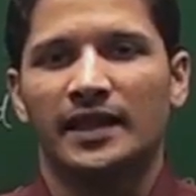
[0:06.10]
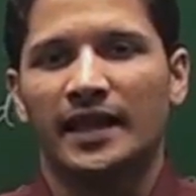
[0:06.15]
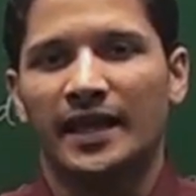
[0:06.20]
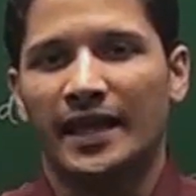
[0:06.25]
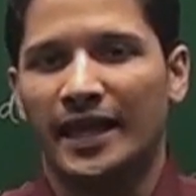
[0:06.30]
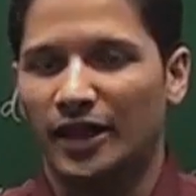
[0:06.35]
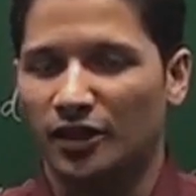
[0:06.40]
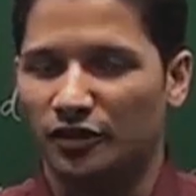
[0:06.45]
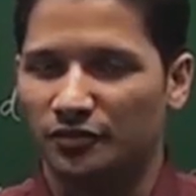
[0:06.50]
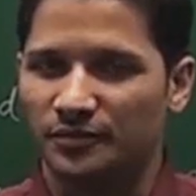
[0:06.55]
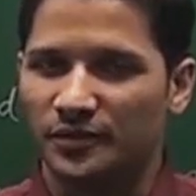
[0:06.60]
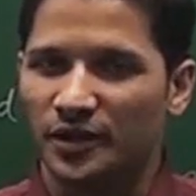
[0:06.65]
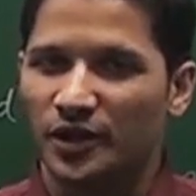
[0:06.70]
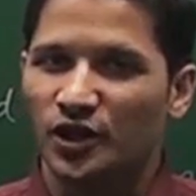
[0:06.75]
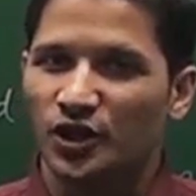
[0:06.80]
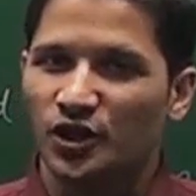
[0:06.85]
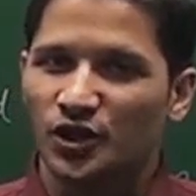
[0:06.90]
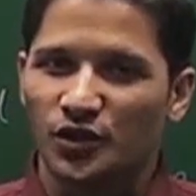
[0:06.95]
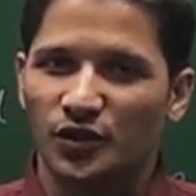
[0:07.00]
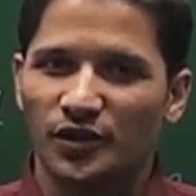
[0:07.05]
Hello.
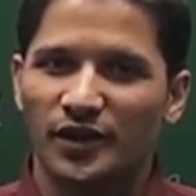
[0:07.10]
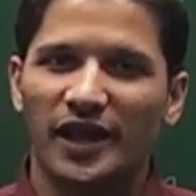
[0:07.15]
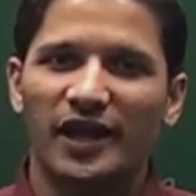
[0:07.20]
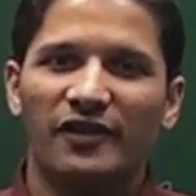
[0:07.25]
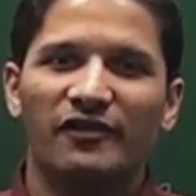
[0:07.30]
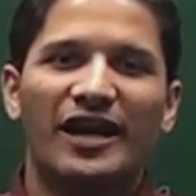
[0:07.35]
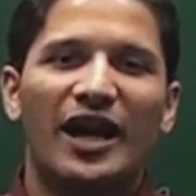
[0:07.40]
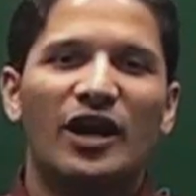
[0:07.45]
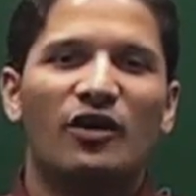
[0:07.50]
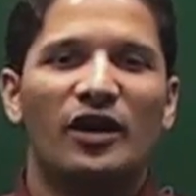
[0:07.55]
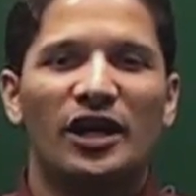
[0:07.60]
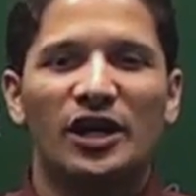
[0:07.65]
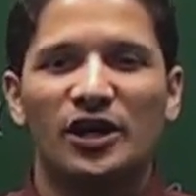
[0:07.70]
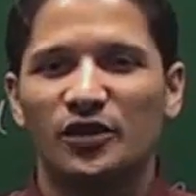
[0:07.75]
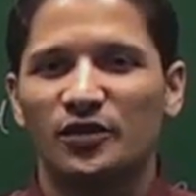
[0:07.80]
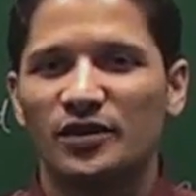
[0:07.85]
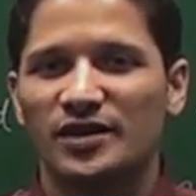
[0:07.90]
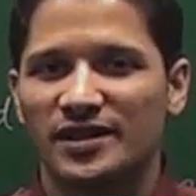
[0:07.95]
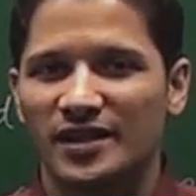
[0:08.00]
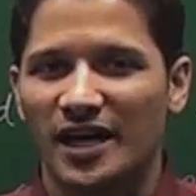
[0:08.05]
Today we are going
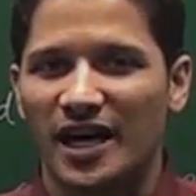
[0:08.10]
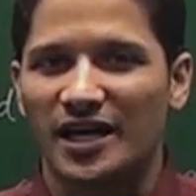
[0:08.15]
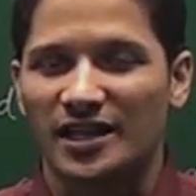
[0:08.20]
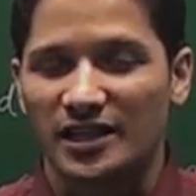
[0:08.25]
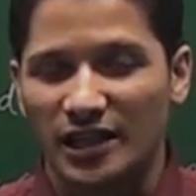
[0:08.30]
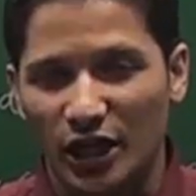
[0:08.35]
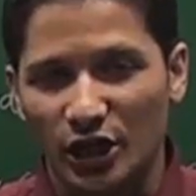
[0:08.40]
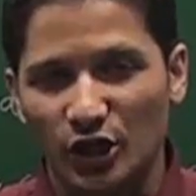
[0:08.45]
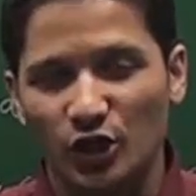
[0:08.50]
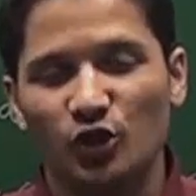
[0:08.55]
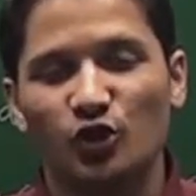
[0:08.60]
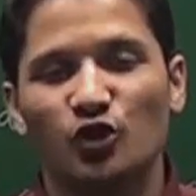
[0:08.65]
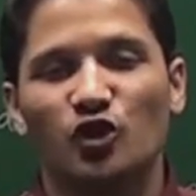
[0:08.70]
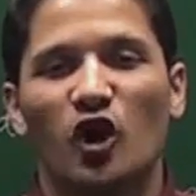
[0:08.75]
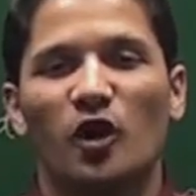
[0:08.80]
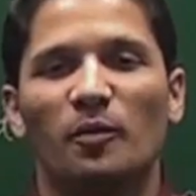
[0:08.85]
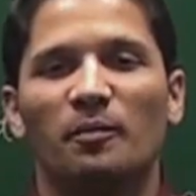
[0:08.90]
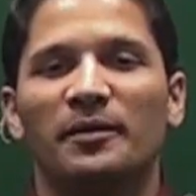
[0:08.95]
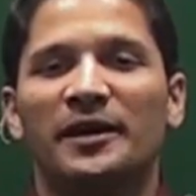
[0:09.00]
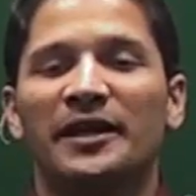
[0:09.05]
to start a new
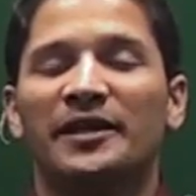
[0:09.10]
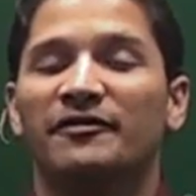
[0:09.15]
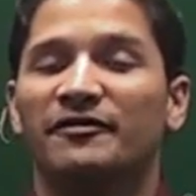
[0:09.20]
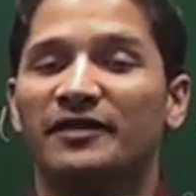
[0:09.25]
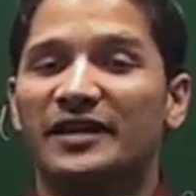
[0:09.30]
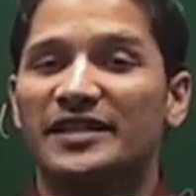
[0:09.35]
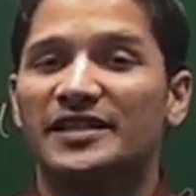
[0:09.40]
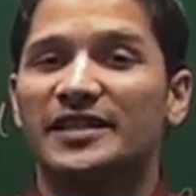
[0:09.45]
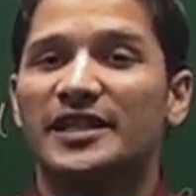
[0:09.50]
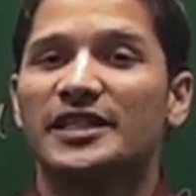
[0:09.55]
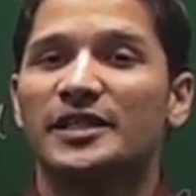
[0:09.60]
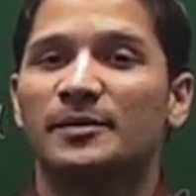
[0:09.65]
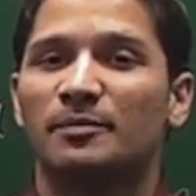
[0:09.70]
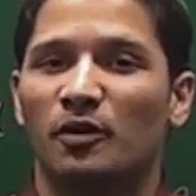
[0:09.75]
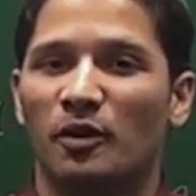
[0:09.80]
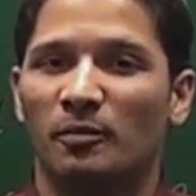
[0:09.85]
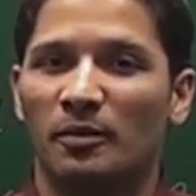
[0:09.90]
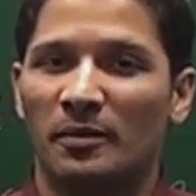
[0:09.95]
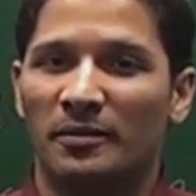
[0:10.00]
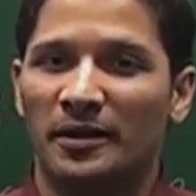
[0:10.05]
topic which is
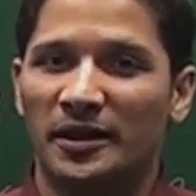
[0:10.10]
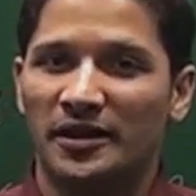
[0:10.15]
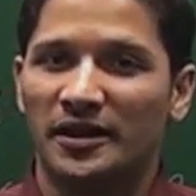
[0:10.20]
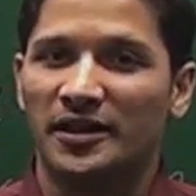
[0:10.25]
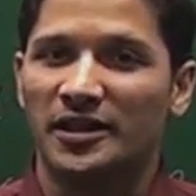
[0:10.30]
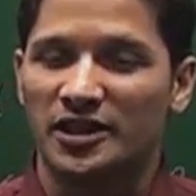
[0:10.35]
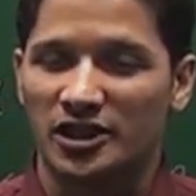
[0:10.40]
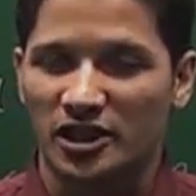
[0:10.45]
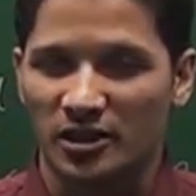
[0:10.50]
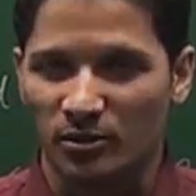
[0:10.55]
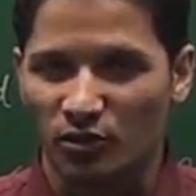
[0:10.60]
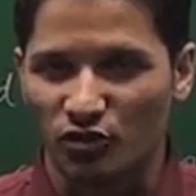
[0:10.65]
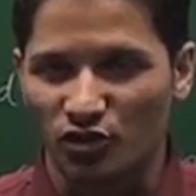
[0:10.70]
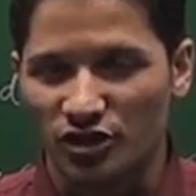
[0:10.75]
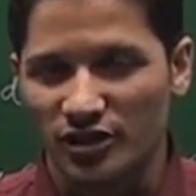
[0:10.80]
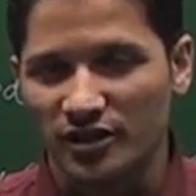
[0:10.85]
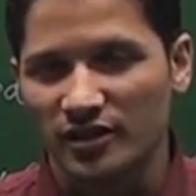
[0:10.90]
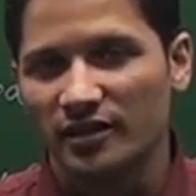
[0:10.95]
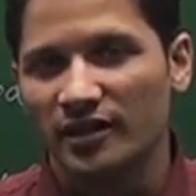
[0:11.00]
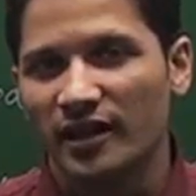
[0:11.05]
probability
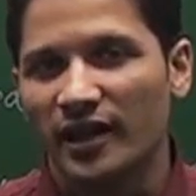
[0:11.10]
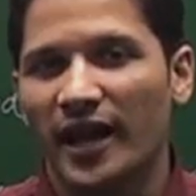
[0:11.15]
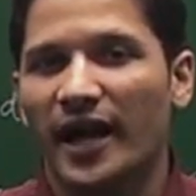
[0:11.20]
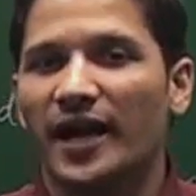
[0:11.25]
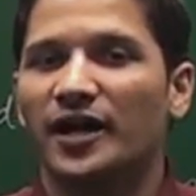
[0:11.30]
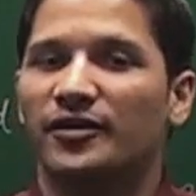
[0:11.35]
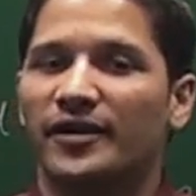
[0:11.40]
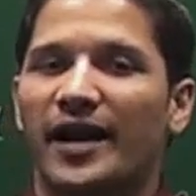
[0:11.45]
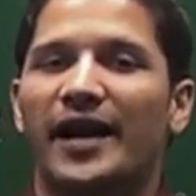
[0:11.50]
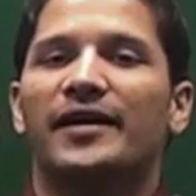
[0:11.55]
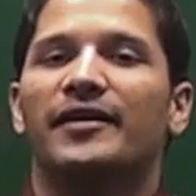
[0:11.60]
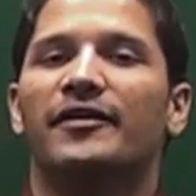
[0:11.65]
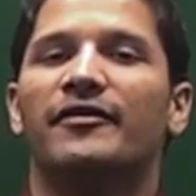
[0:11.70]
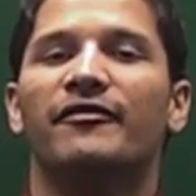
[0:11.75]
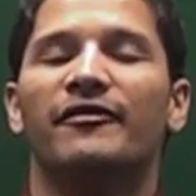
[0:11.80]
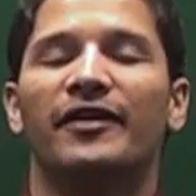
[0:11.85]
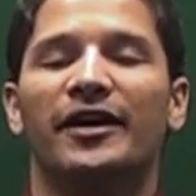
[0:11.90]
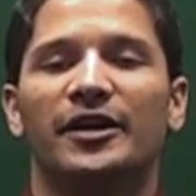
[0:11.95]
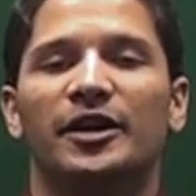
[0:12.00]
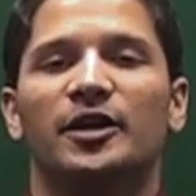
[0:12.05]
distribution and
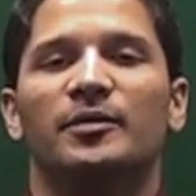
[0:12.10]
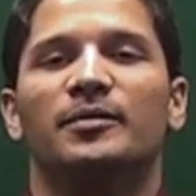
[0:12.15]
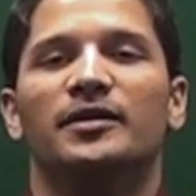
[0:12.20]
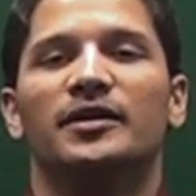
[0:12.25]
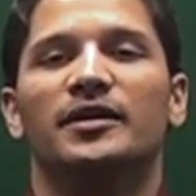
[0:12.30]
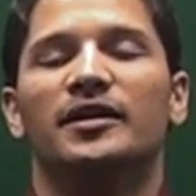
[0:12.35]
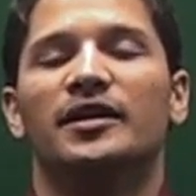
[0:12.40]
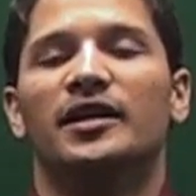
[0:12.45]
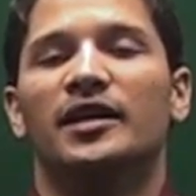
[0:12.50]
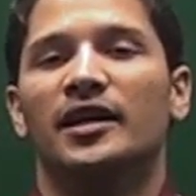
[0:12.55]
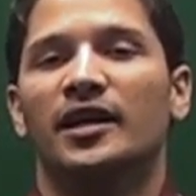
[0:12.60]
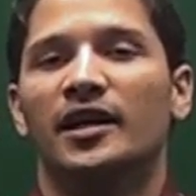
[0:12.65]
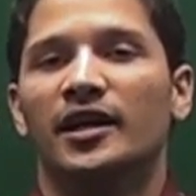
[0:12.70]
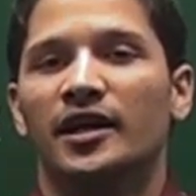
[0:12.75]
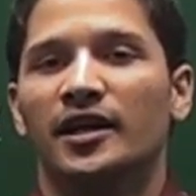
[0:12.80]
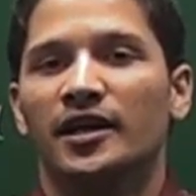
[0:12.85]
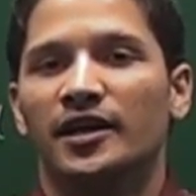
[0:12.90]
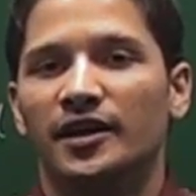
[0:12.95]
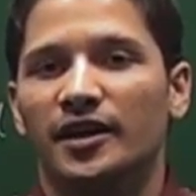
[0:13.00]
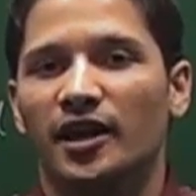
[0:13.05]
random variable.
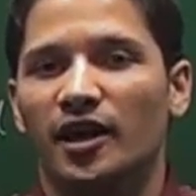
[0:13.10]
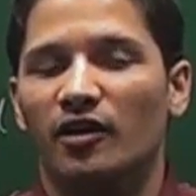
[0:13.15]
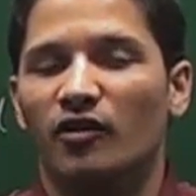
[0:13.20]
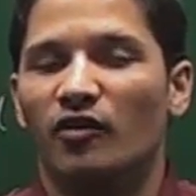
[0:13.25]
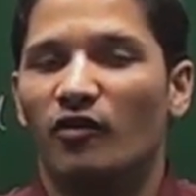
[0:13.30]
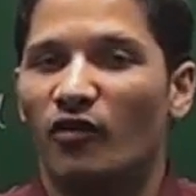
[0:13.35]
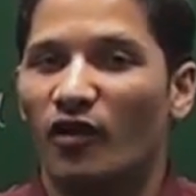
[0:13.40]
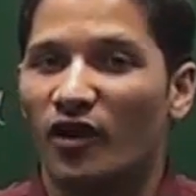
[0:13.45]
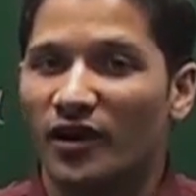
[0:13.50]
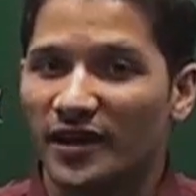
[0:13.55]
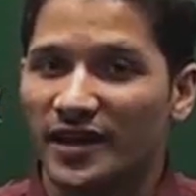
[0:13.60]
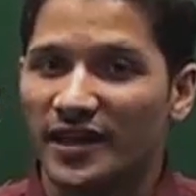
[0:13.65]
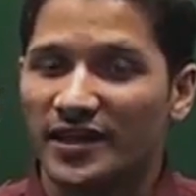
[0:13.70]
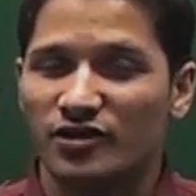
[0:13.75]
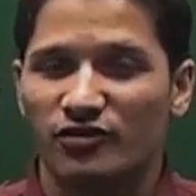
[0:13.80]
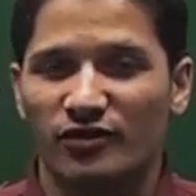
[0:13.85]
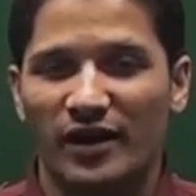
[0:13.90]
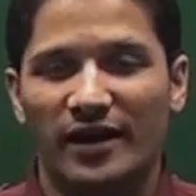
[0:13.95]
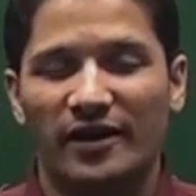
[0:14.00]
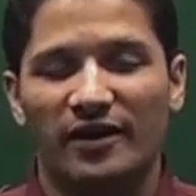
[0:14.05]
Now, what
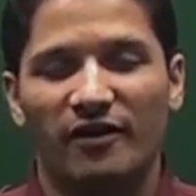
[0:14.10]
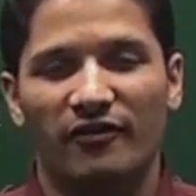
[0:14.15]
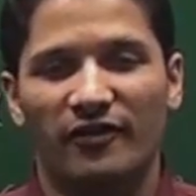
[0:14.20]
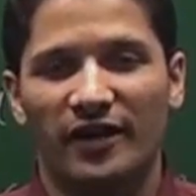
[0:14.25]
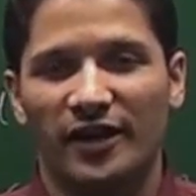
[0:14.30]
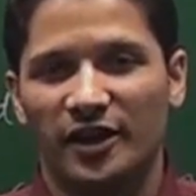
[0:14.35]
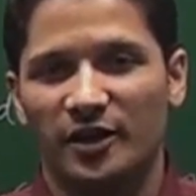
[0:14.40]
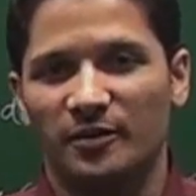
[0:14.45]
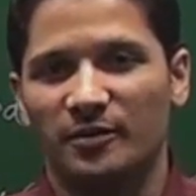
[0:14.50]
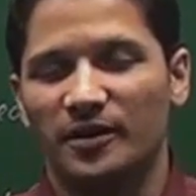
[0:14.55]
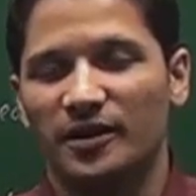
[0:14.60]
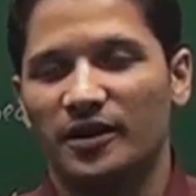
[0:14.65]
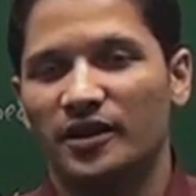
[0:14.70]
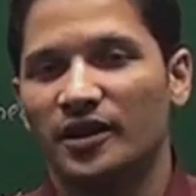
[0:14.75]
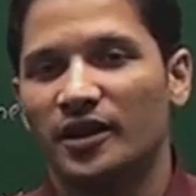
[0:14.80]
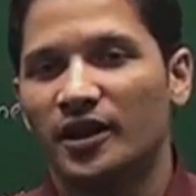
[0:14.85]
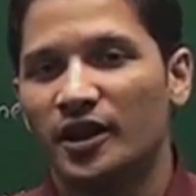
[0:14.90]
is random variable?